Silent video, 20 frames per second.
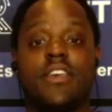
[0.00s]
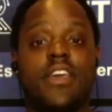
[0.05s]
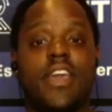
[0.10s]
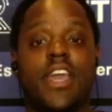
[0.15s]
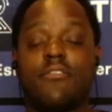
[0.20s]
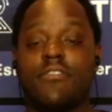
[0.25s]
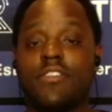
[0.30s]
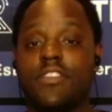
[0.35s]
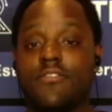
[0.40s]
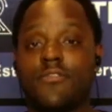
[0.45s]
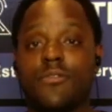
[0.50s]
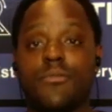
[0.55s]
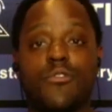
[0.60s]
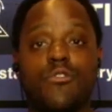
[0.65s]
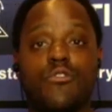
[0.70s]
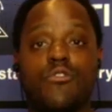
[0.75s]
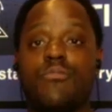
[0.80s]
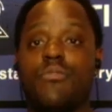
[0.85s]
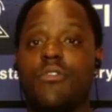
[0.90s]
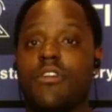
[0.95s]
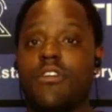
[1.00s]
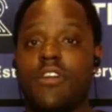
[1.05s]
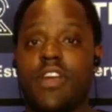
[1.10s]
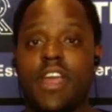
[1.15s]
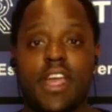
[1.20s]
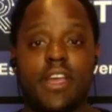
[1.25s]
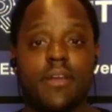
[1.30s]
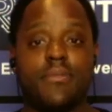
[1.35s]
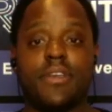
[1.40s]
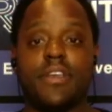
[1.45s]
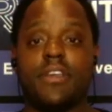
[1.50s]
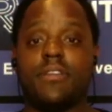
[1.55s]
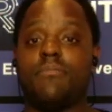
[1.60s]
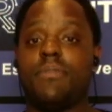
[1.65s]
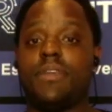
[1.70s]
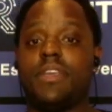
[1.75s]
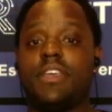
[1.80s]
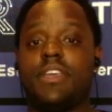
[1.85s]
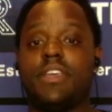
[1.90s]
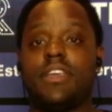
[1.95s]
Everything from Uber,
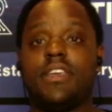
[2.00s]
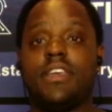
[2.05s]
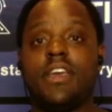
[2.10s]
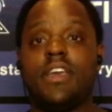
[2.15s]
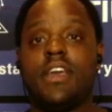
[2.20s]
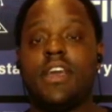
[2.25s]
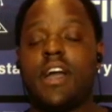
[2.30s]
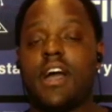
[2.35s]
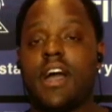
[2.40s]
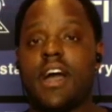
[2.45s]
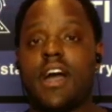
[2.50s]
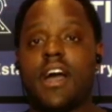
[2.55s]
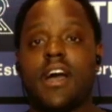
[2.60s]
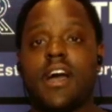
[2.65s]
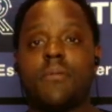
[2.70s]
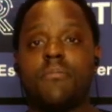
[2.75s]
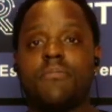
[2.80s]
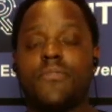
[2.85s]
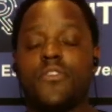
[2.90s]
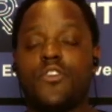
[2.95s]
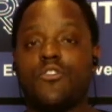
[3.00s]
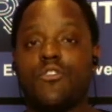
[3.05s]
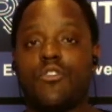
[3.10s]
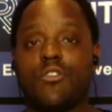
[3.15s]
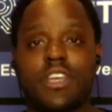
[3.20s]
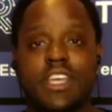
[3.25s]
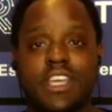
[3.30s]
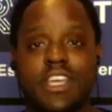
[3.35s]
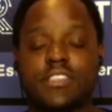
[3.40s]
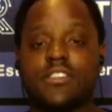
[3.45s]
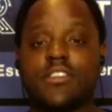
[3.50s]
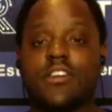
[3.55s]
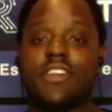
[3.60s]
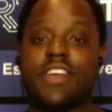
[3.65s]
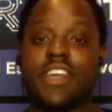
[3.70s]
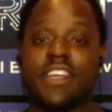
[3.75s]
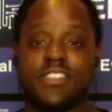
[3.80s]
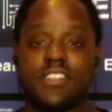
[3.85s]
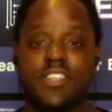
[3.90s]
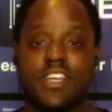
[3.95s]
Airbnb, Kickstarter,
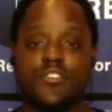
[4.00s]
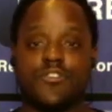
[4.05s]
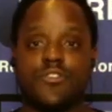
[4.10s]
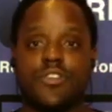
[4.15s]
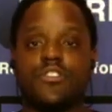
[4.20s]
et cetera.